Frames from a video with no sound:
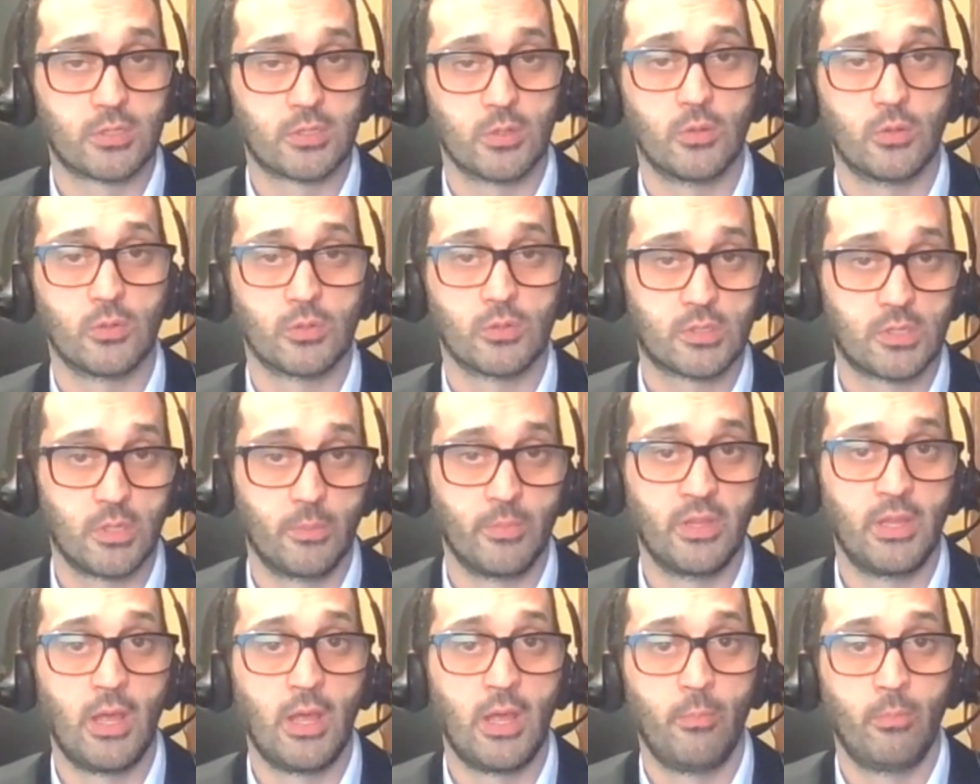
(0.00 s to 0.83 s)
So some
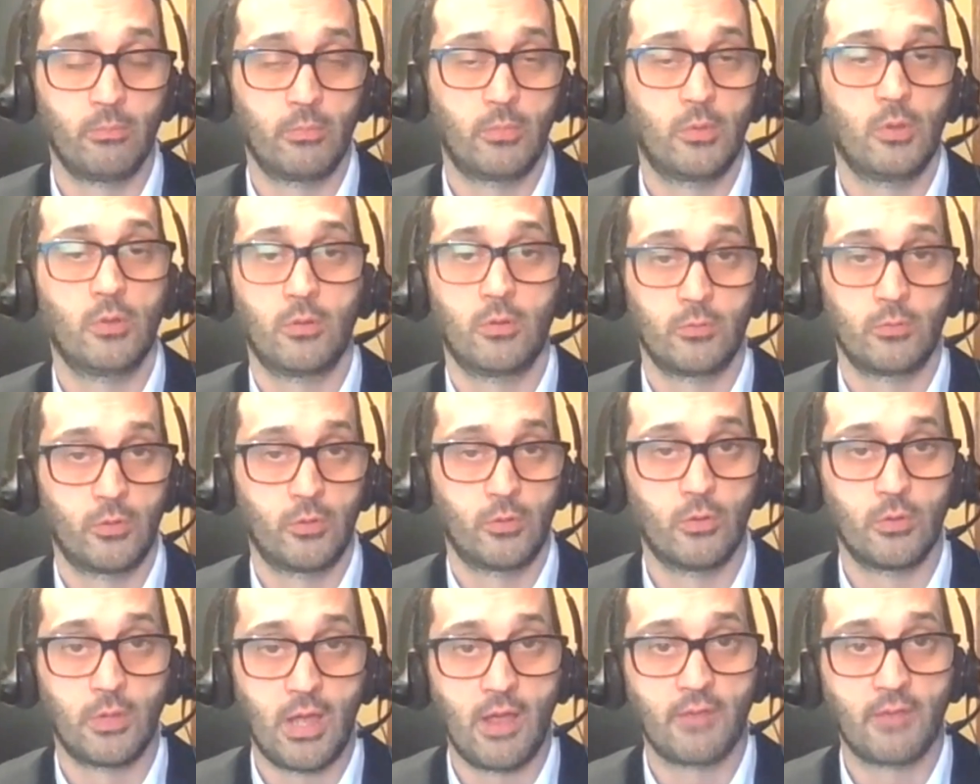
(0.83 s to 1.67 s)
of them,
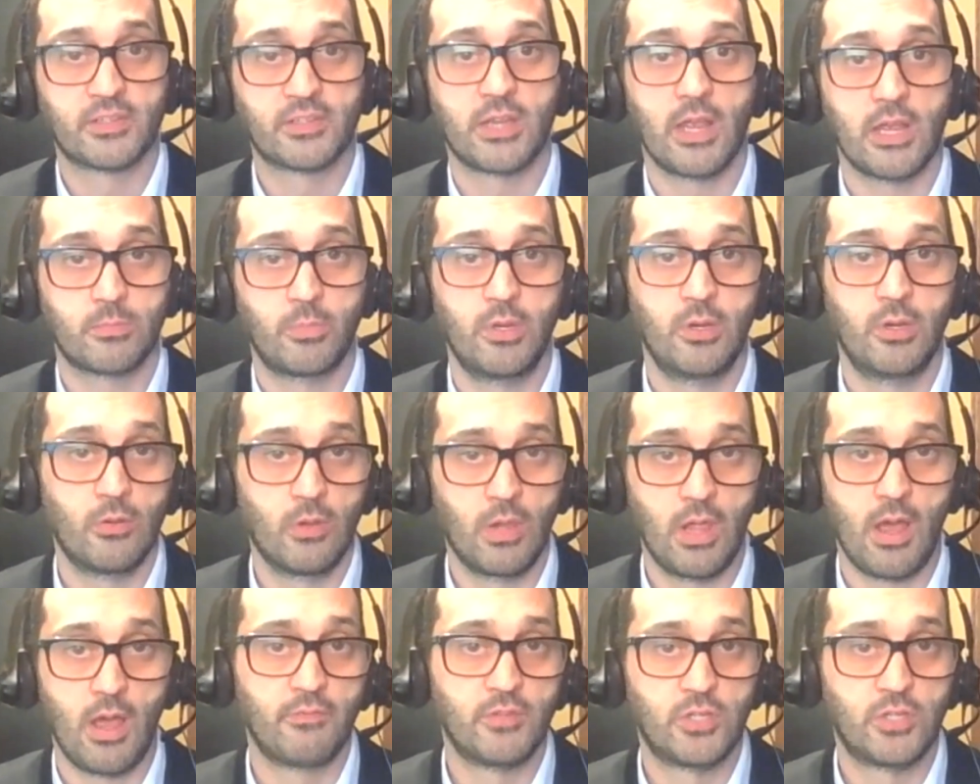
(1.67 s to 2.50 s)
you'll have SASB, you'll
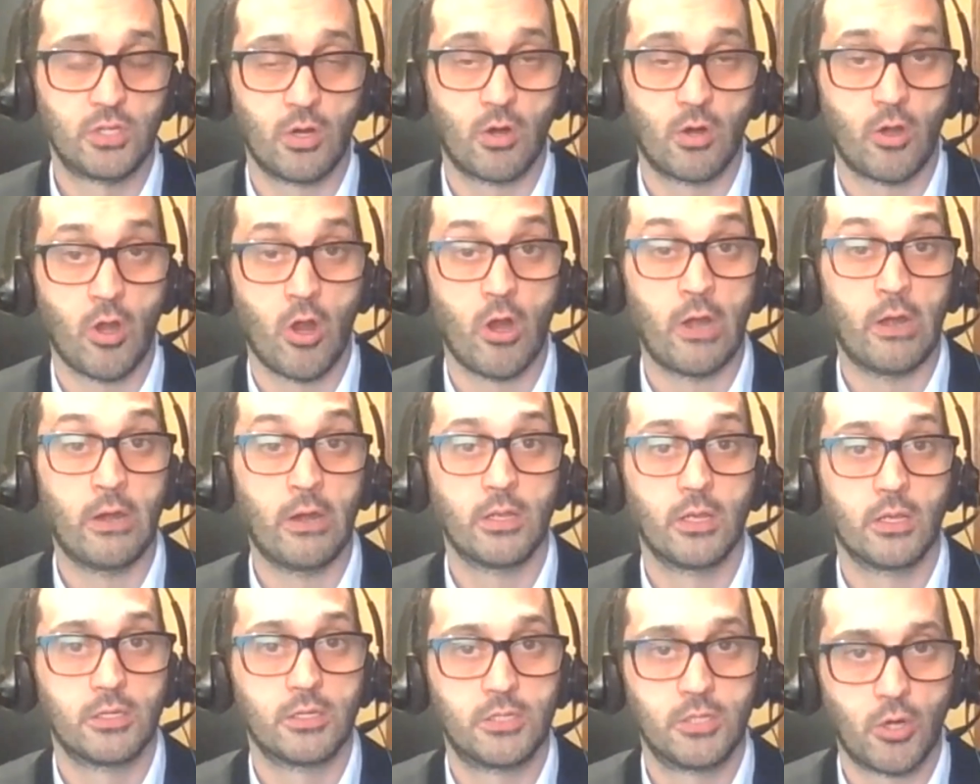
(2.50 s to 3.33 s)
have
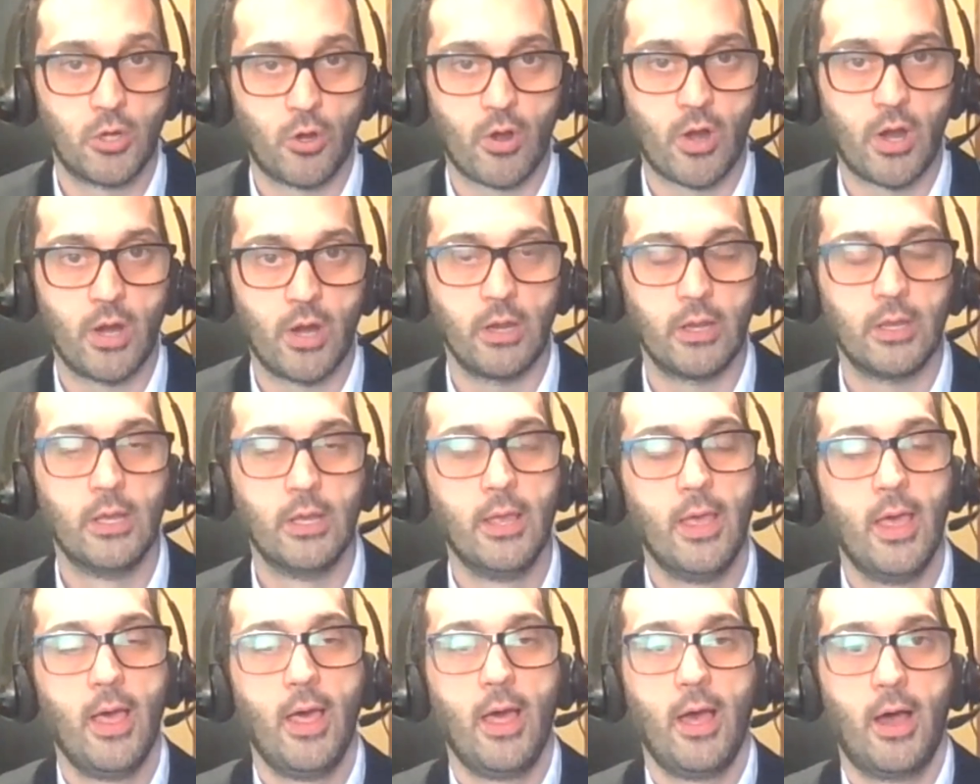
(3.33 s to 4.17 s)
GRI,
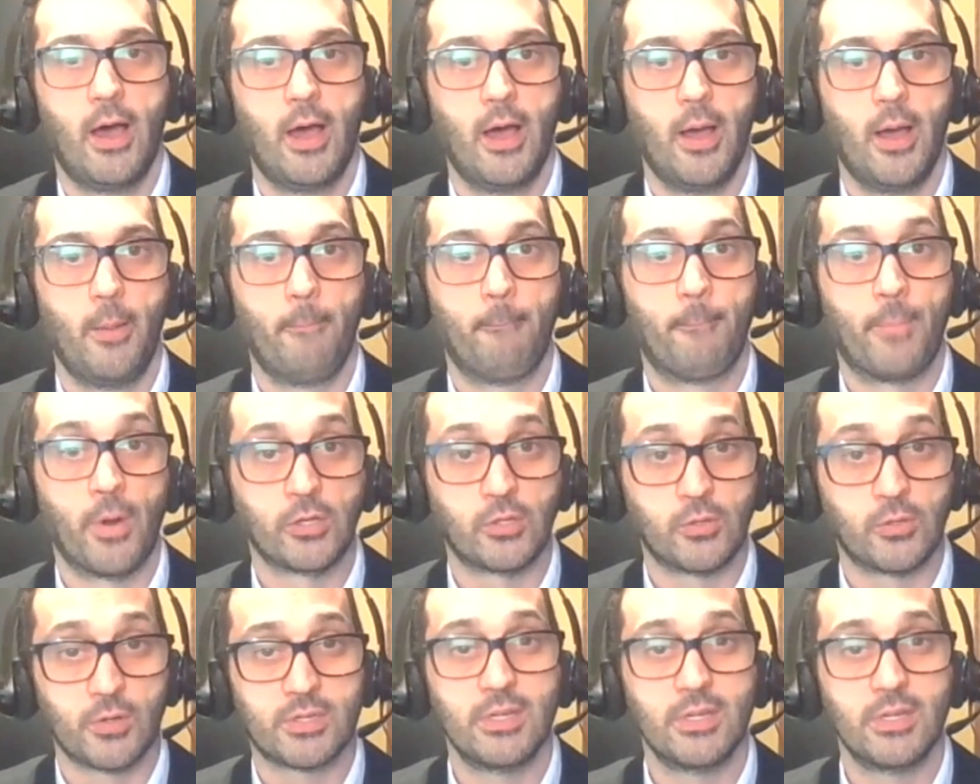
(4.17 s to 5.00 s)

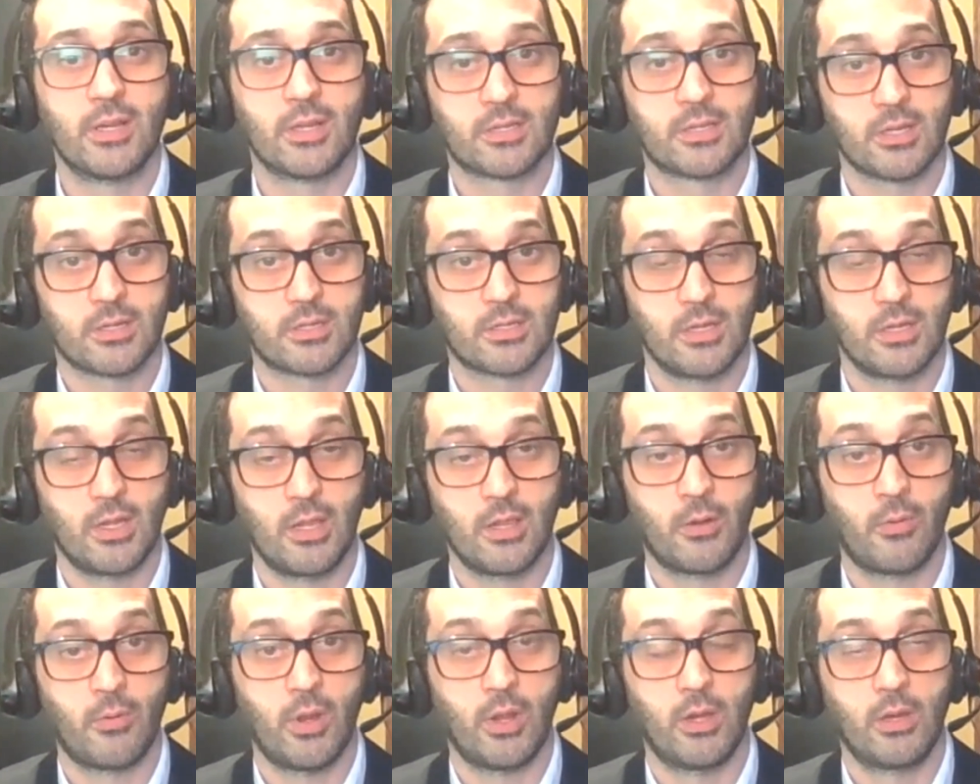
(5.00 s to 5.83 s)
but you're seeing it's
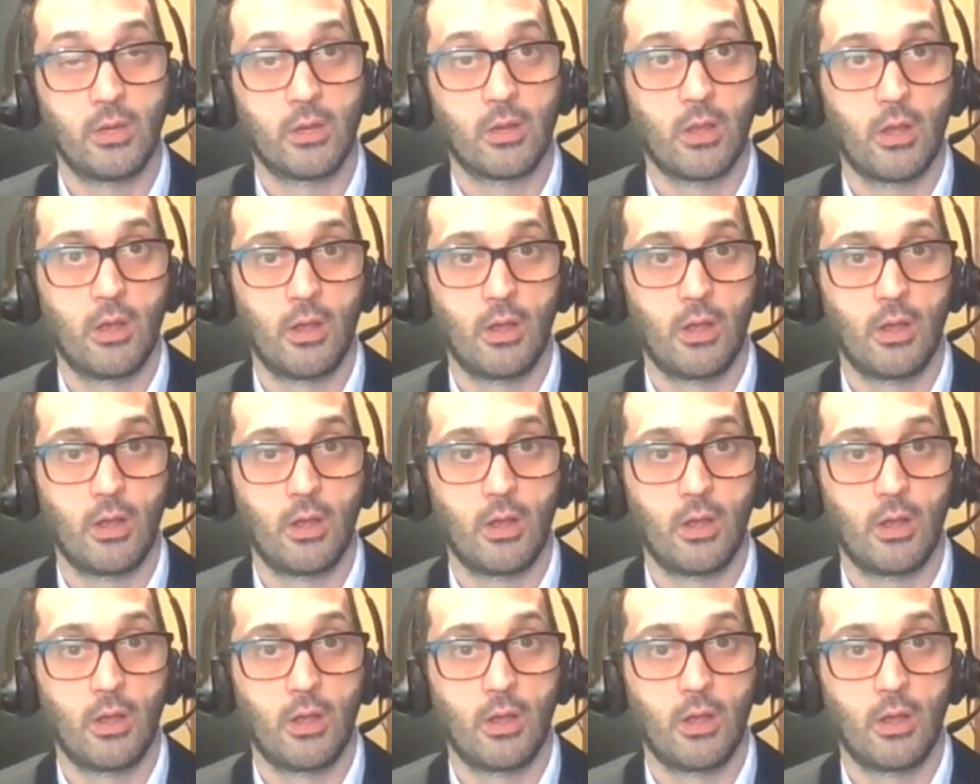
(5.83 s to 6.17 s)
accelerating